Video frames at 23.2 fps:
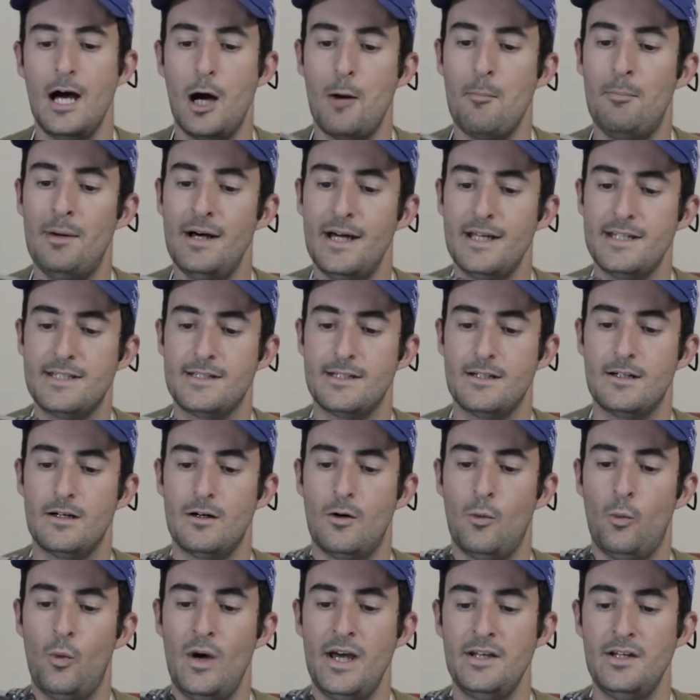But
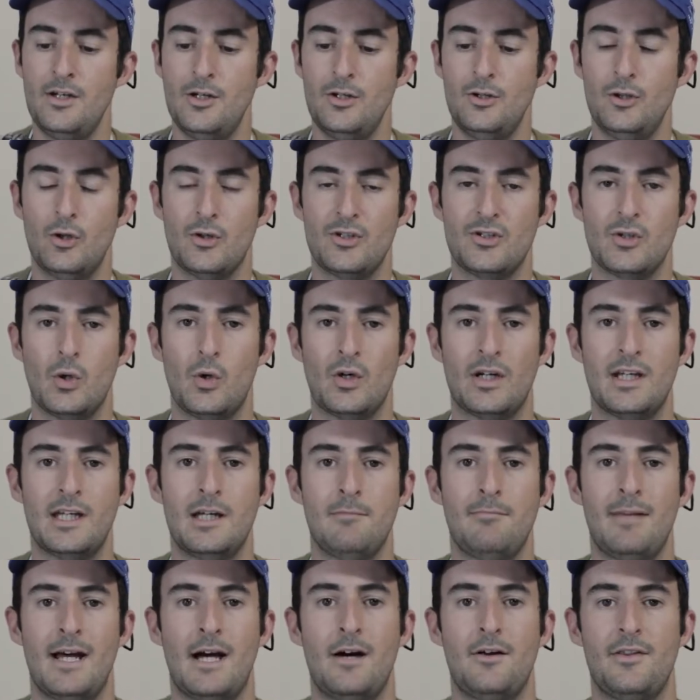when you're talking
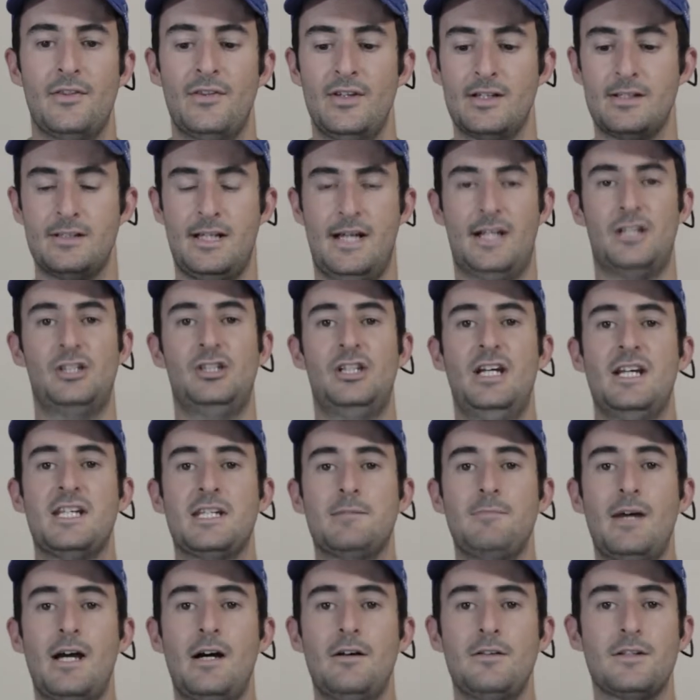about things like
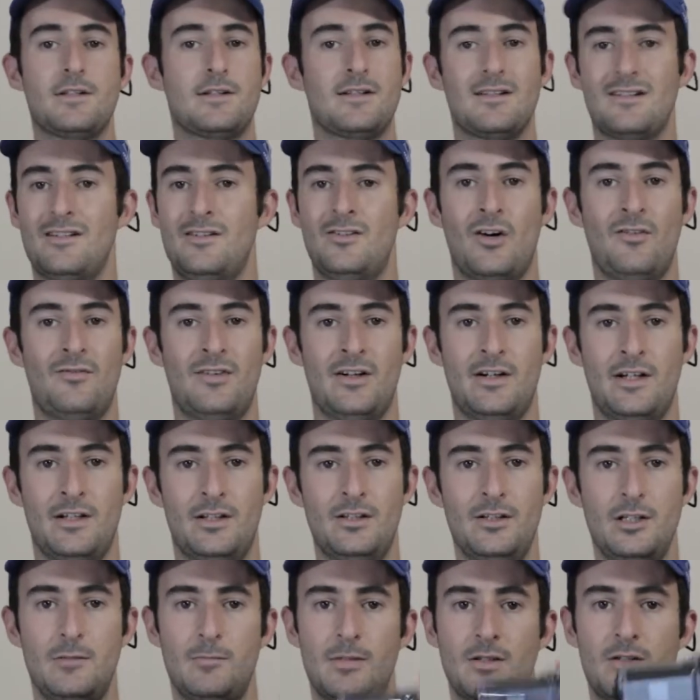chest mounts, not very
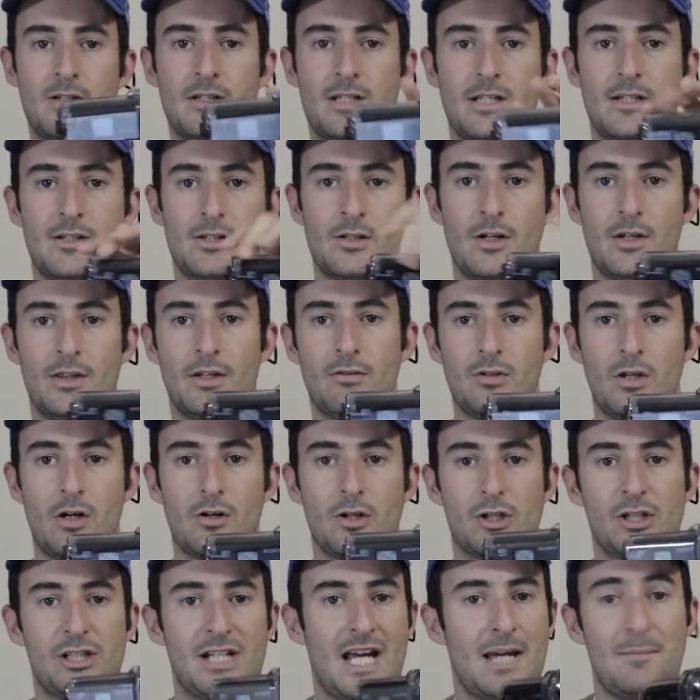good because it's got the
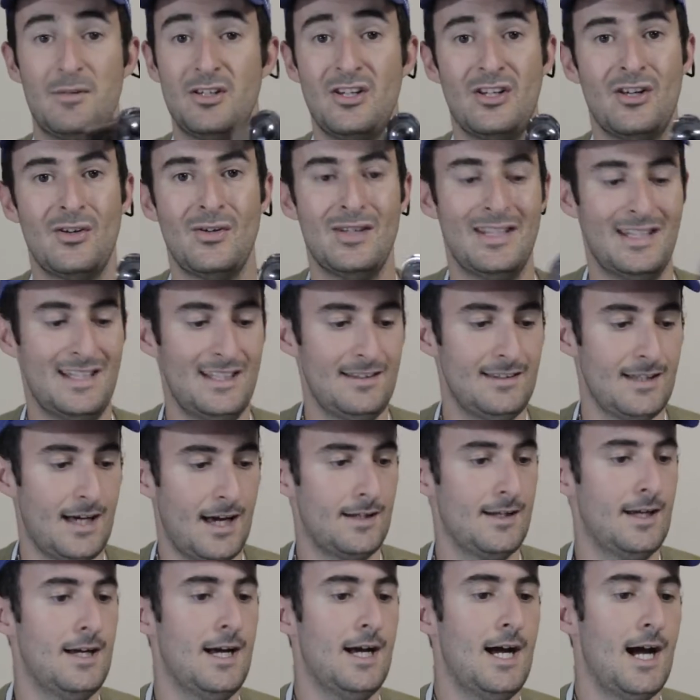long shape and you don't need that.